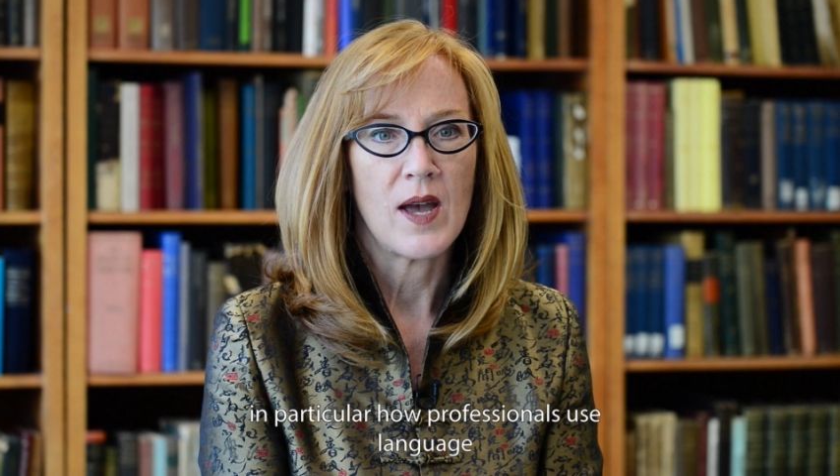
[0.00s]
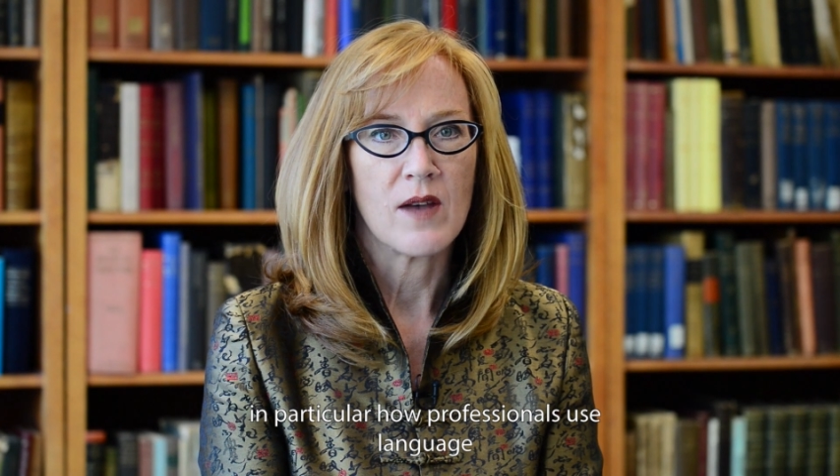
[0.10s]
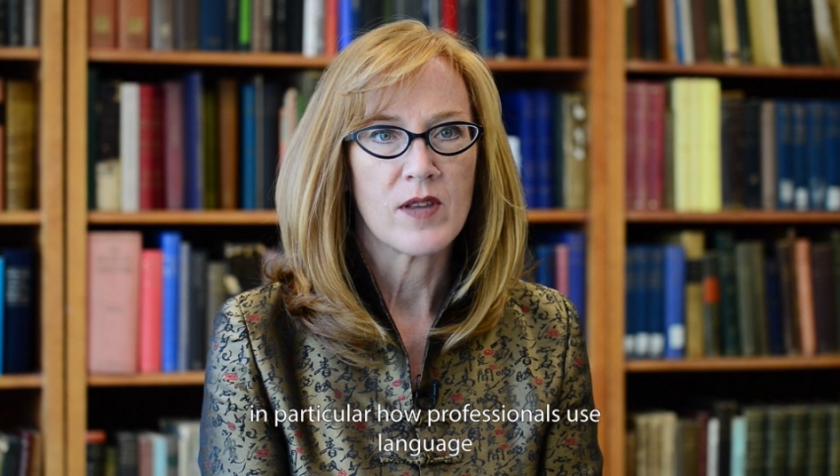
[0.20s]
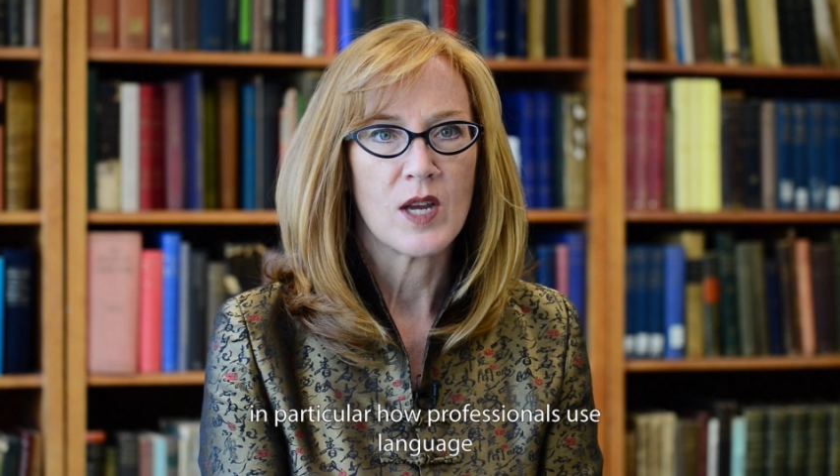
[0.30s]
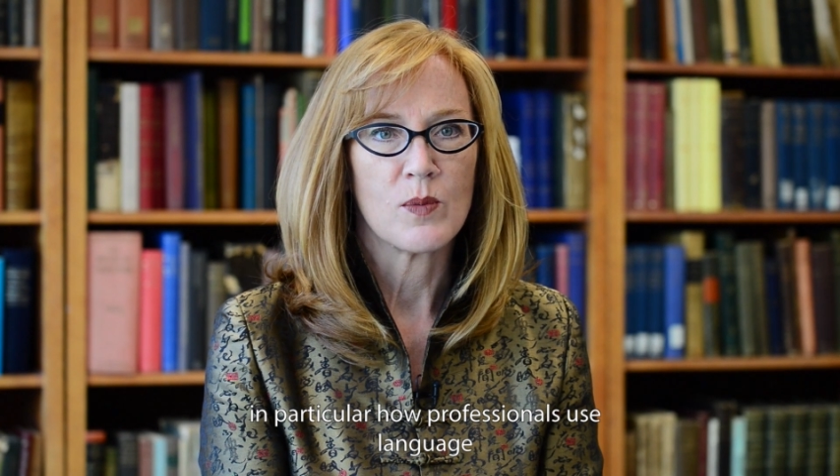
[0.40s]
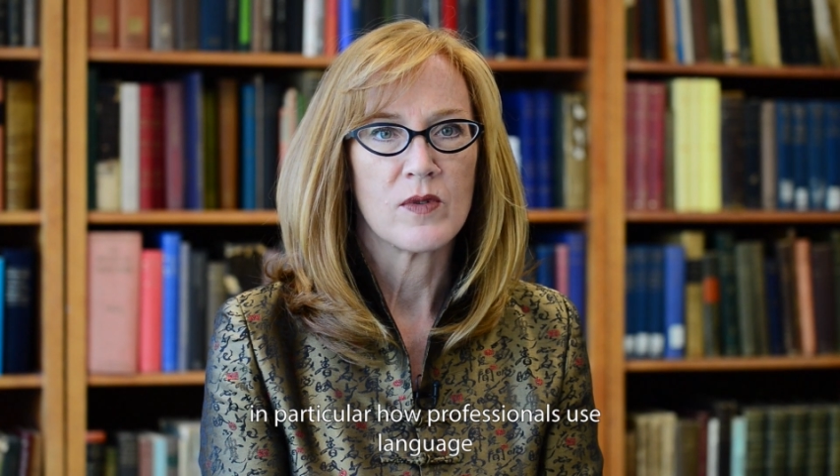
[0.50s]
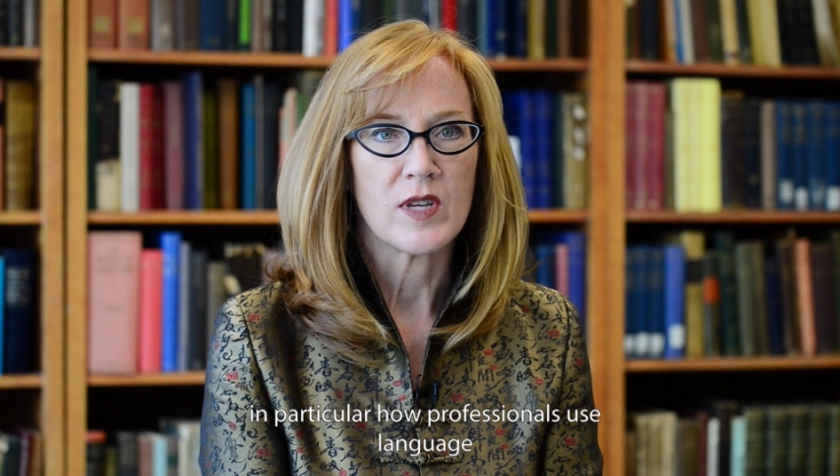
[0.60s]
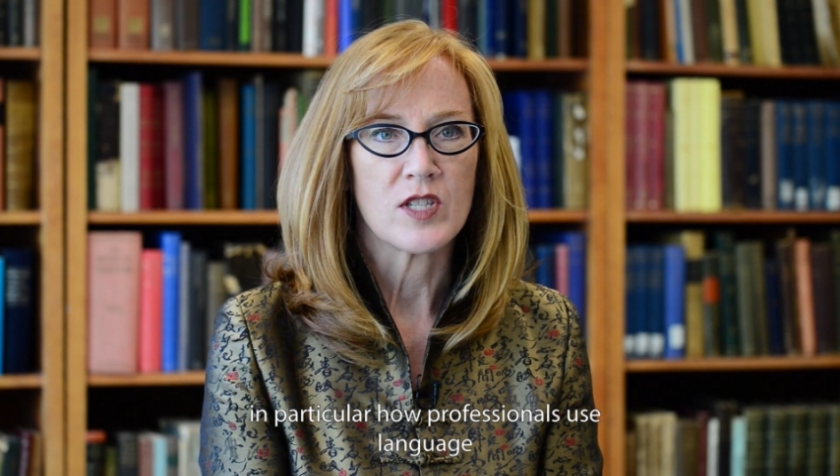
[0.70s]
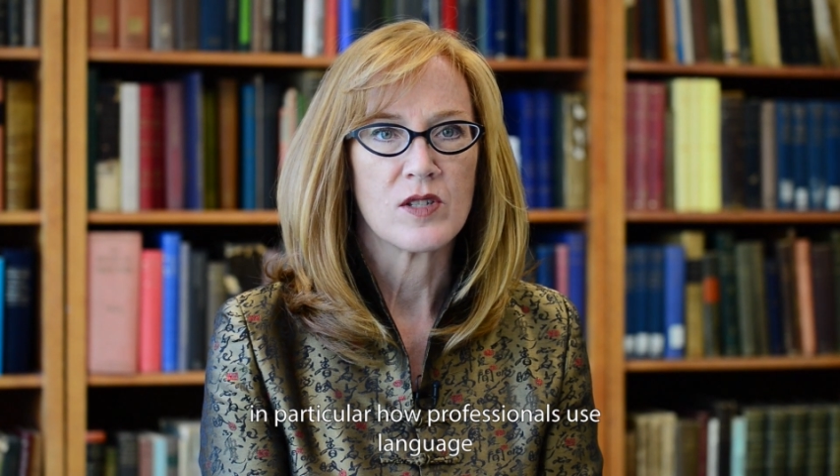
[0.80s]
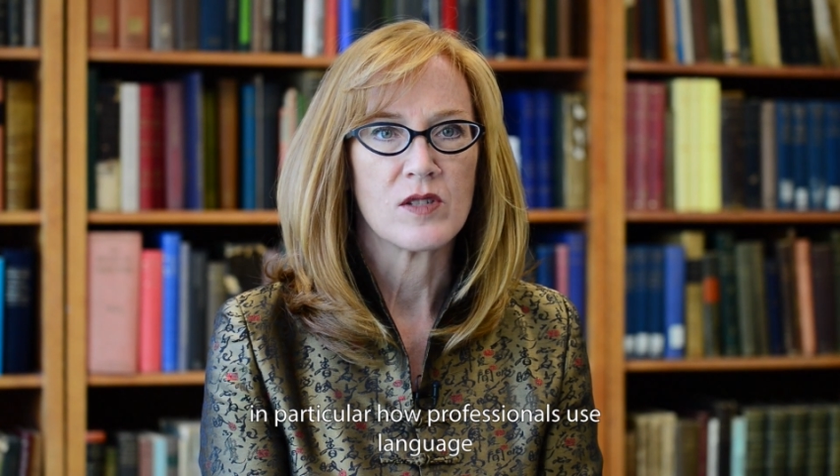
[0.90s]
healthcare
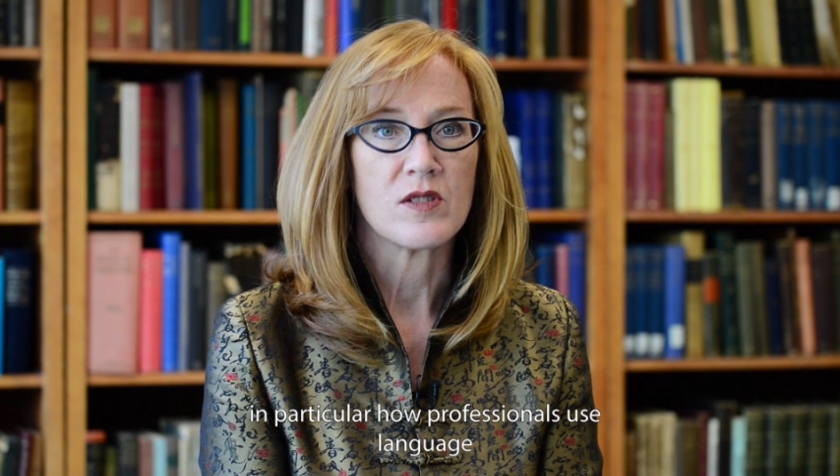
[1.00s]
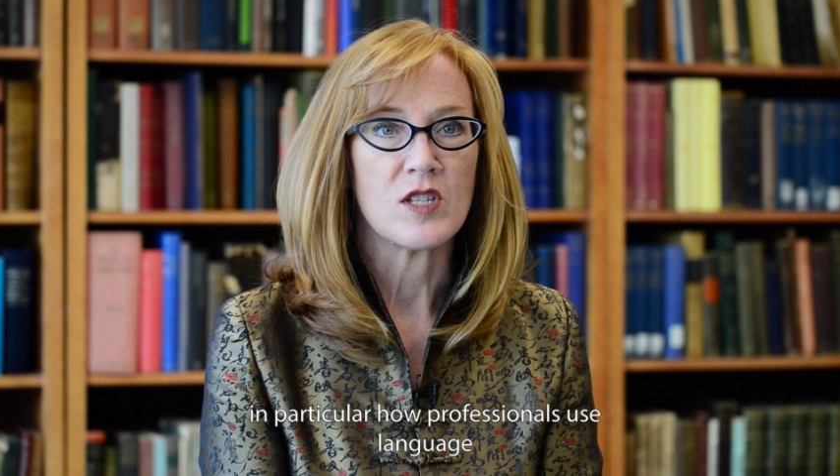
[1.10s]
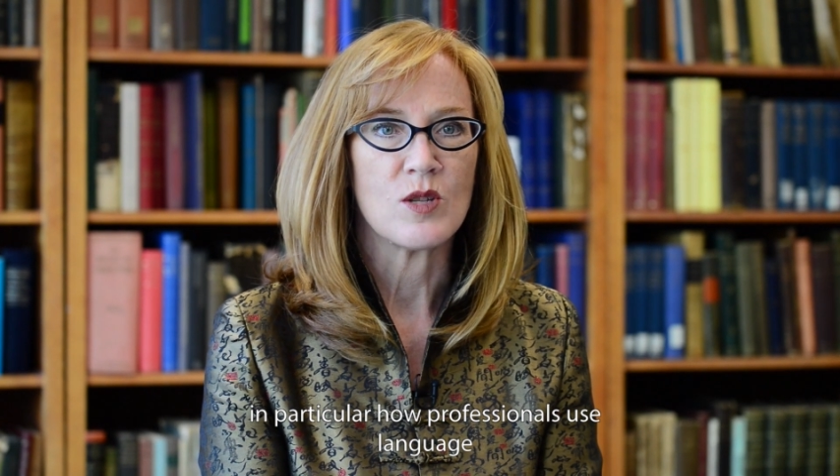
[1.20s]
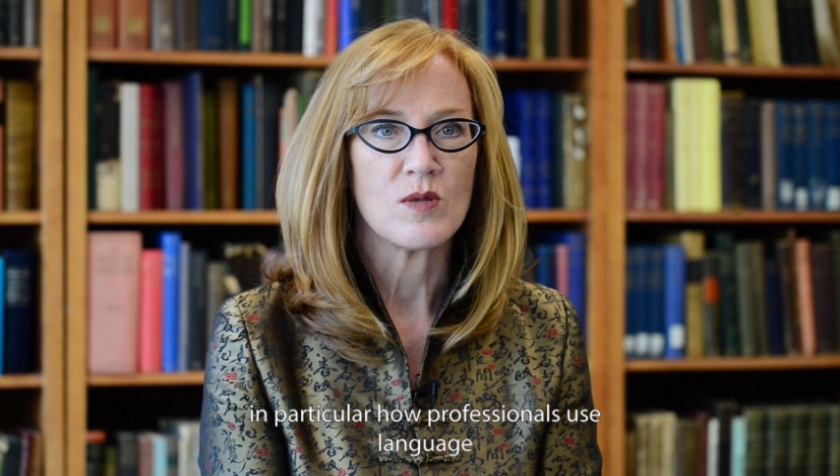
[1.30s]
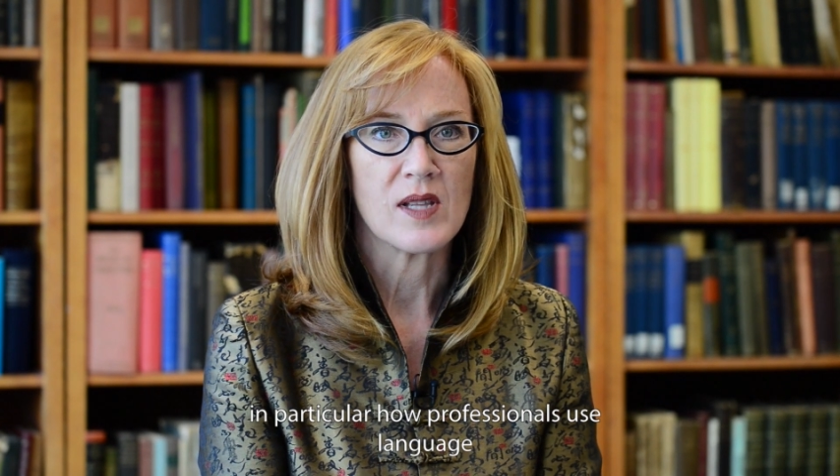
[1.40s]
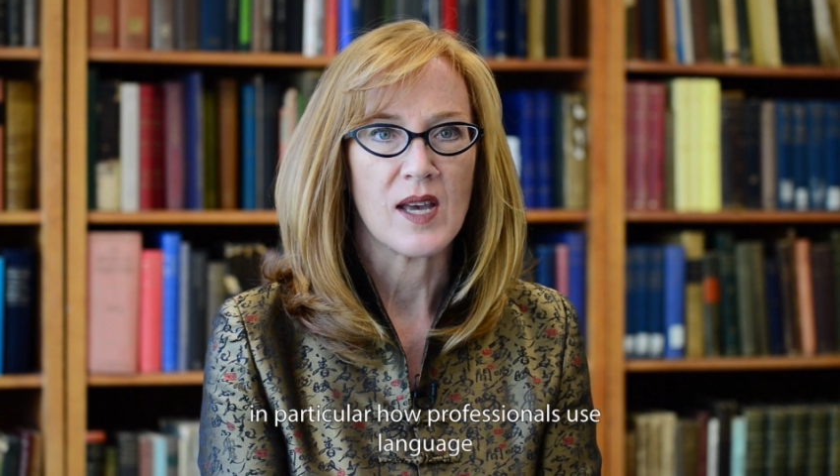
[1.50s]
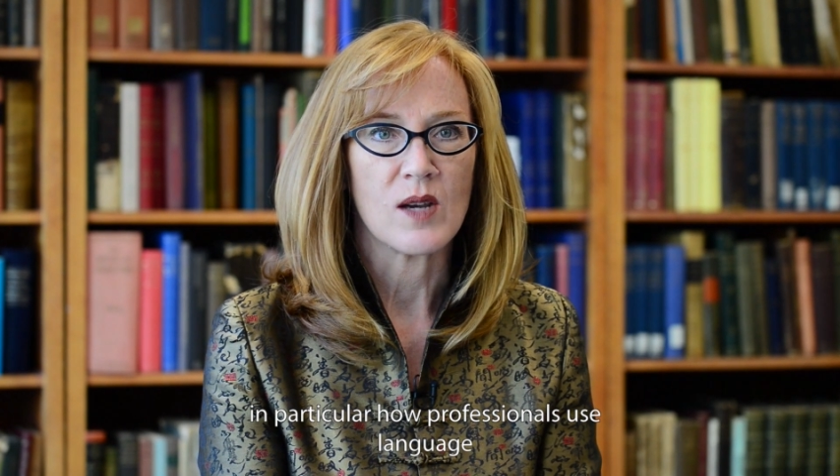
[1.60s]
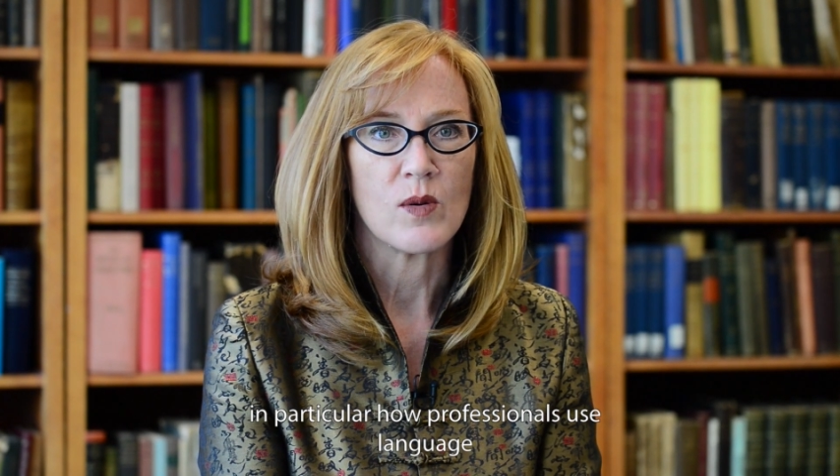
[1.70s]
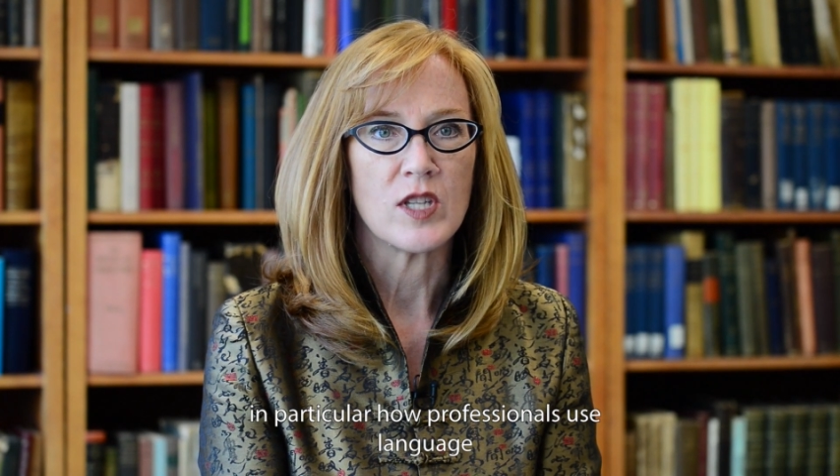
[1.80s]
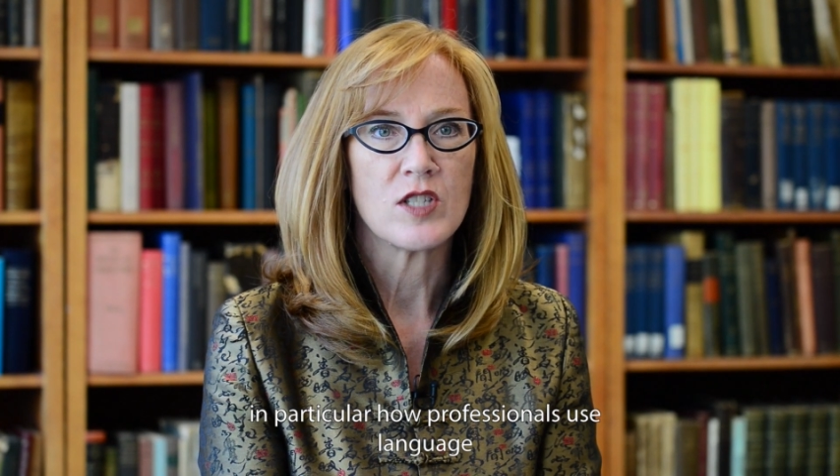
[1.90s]
professionals use
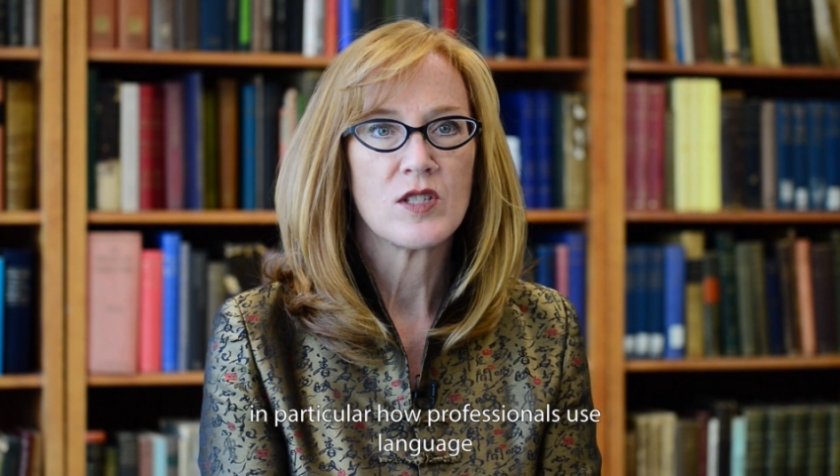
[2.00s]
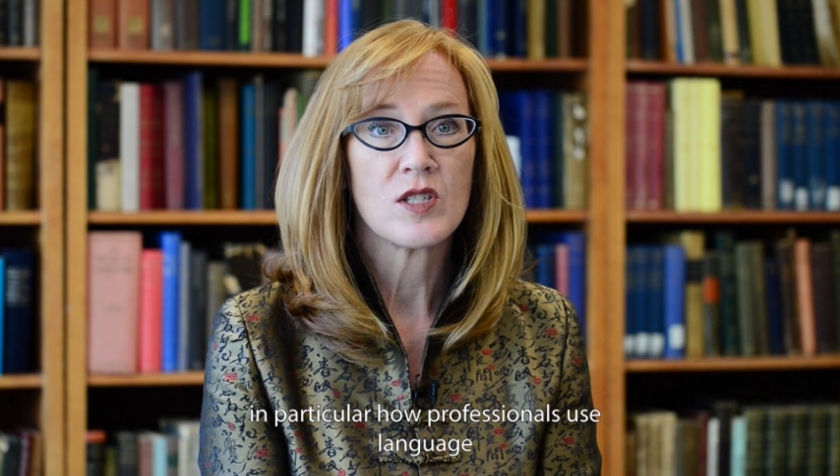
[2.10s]
language